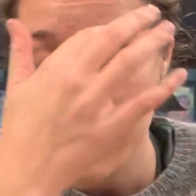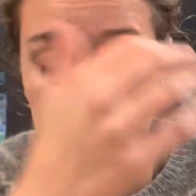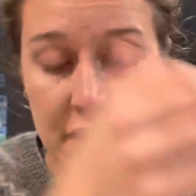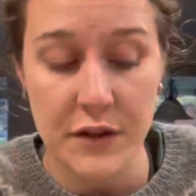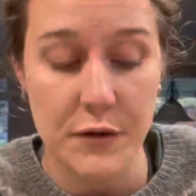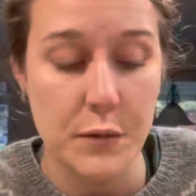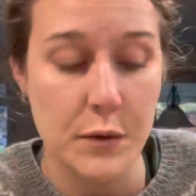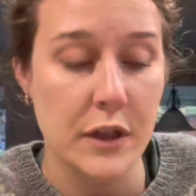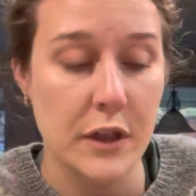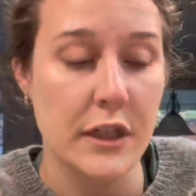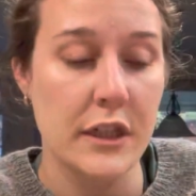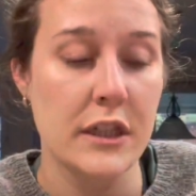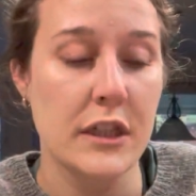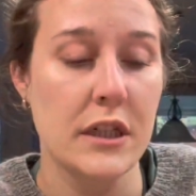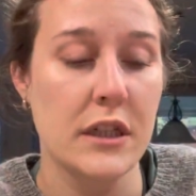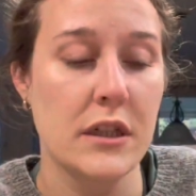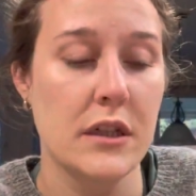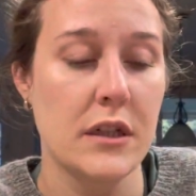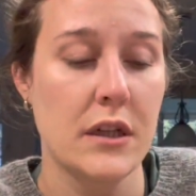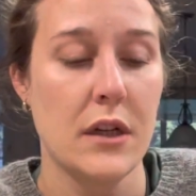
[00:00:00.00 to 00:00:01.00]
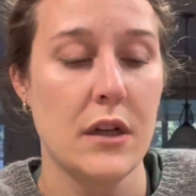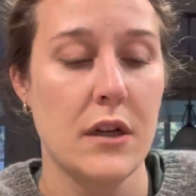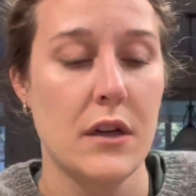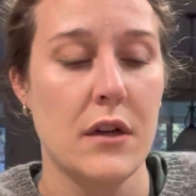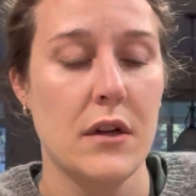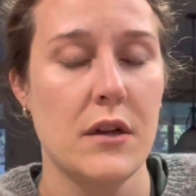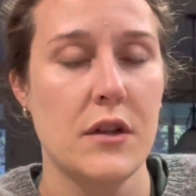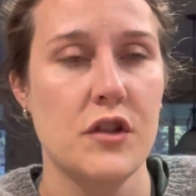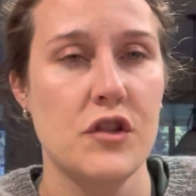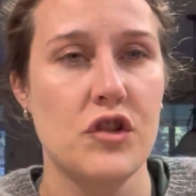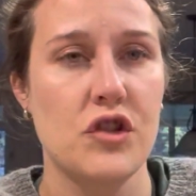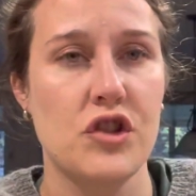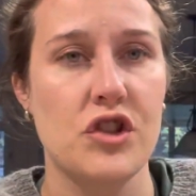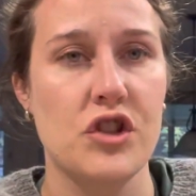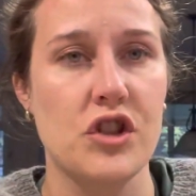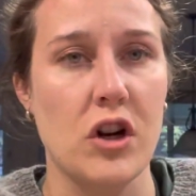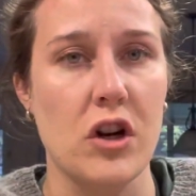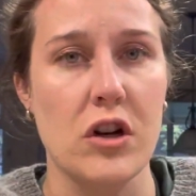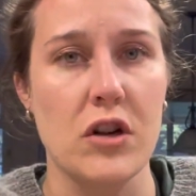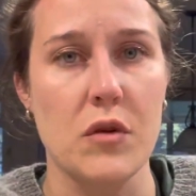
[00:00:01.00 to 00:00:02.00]
you would
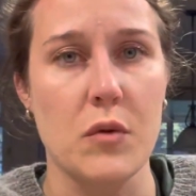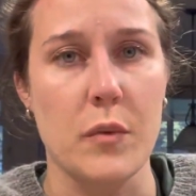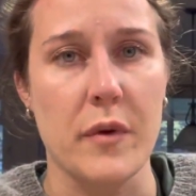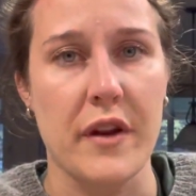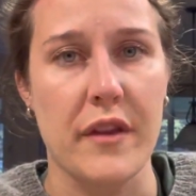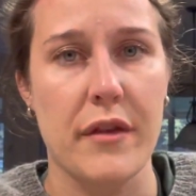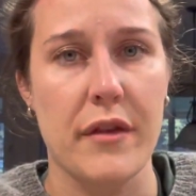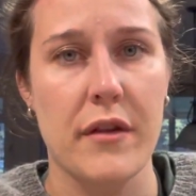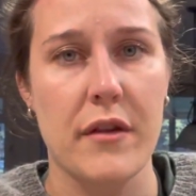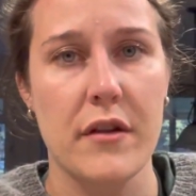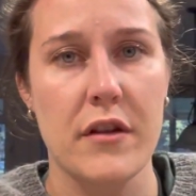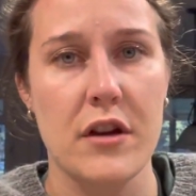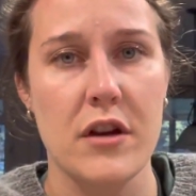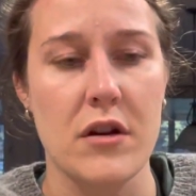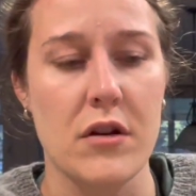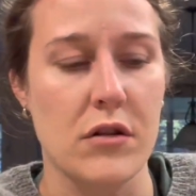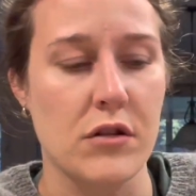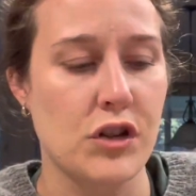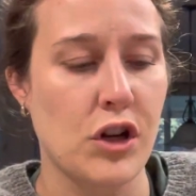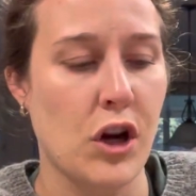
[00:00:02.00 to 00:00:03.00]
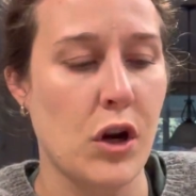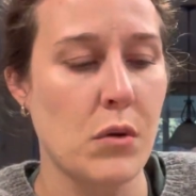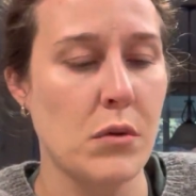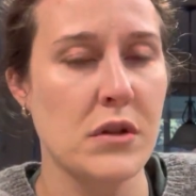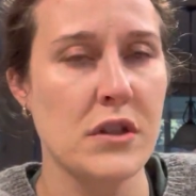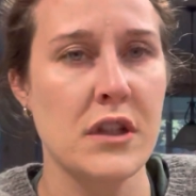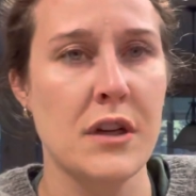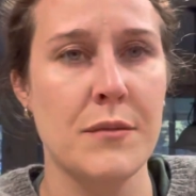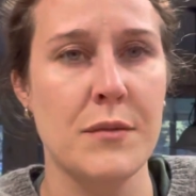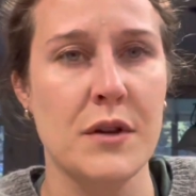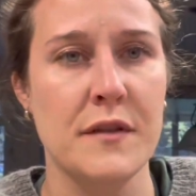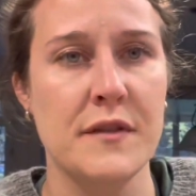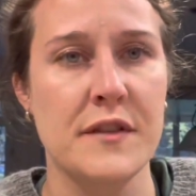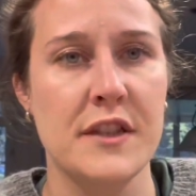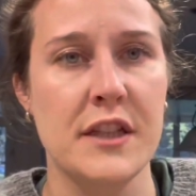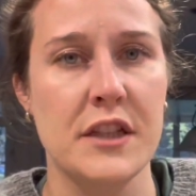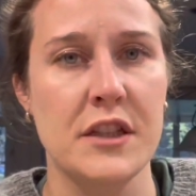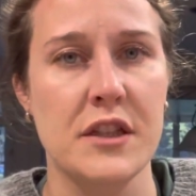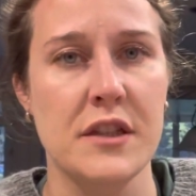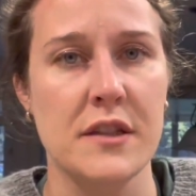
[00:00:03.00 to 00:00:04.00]
start with your total number of
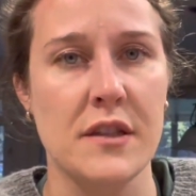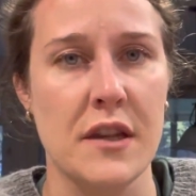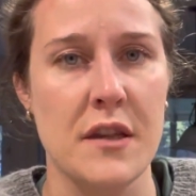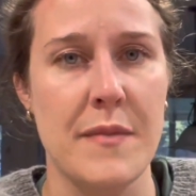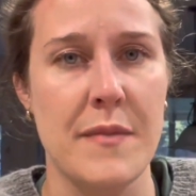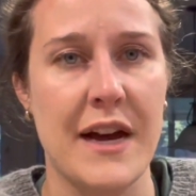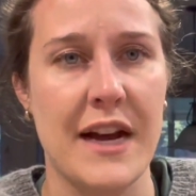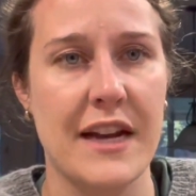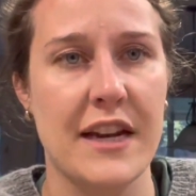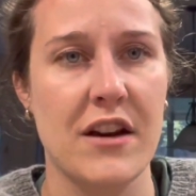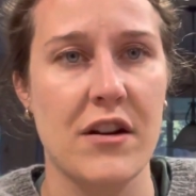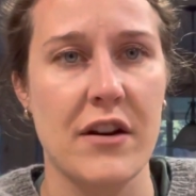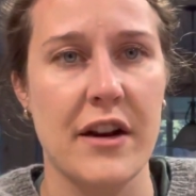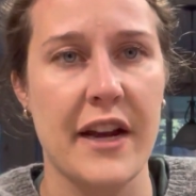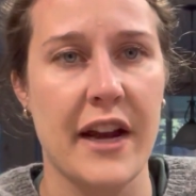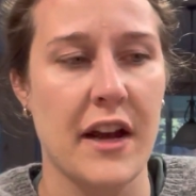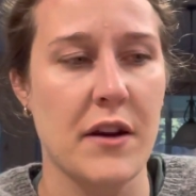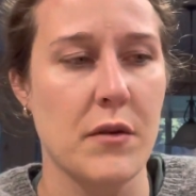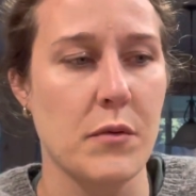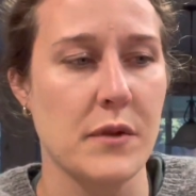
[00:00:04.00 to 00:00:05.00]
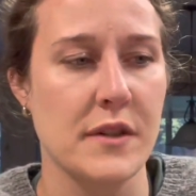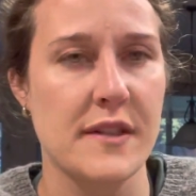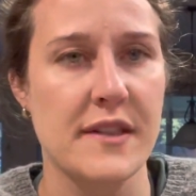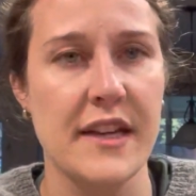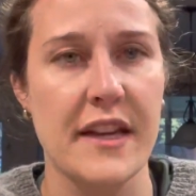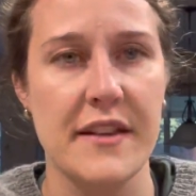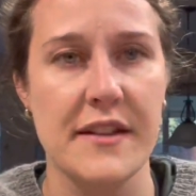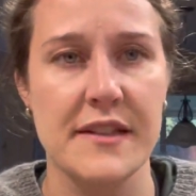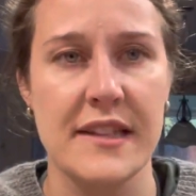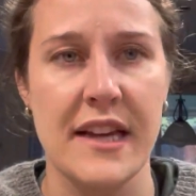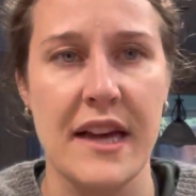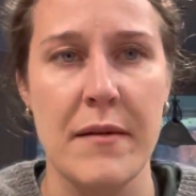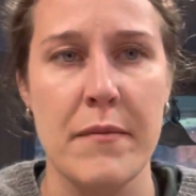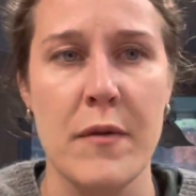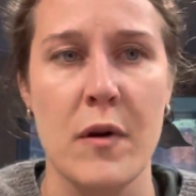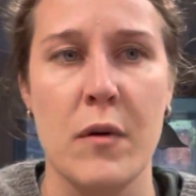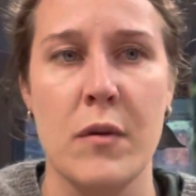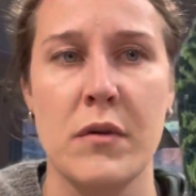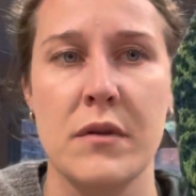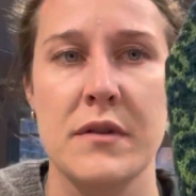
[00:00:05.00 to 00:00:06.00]
stitches on the back of your hand would stay the same the
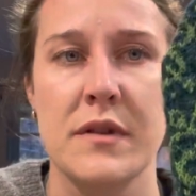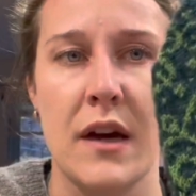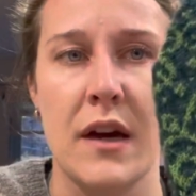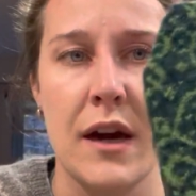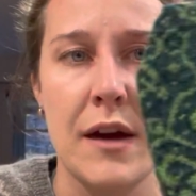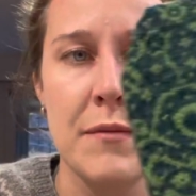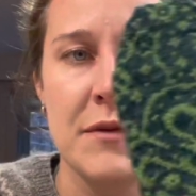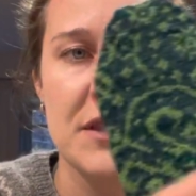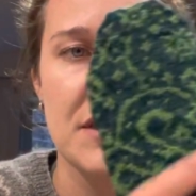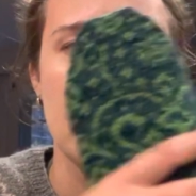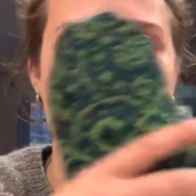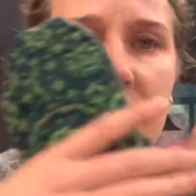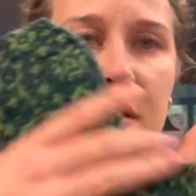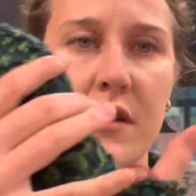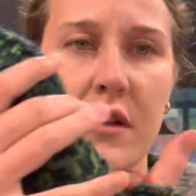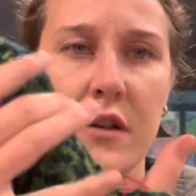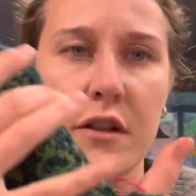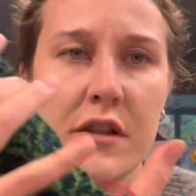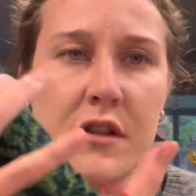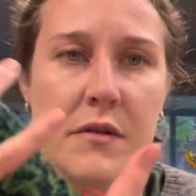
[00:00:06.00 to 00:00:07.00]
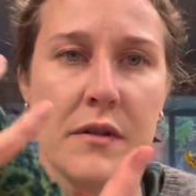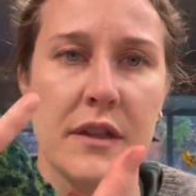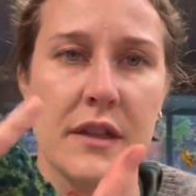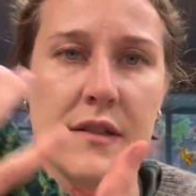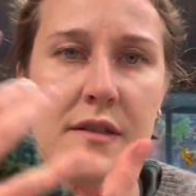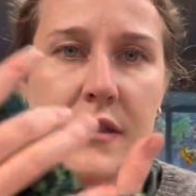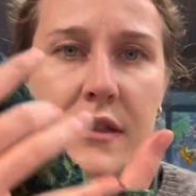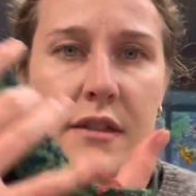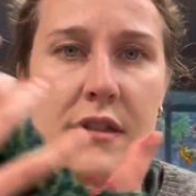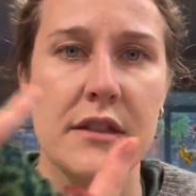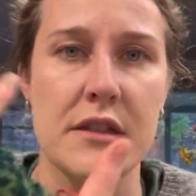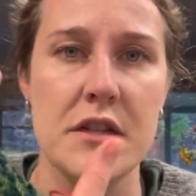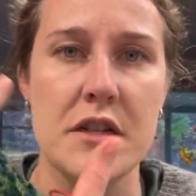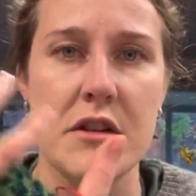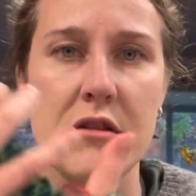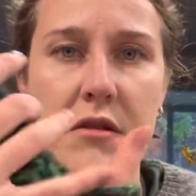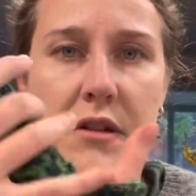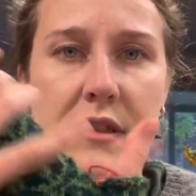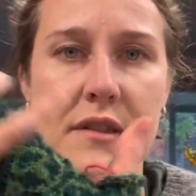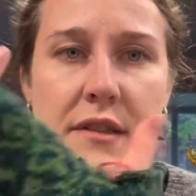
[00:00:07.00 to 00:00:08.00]
whole time until you started doing the
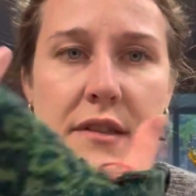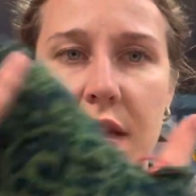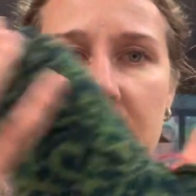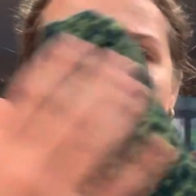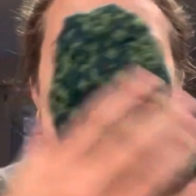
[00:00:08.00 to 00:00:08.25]
decreases at the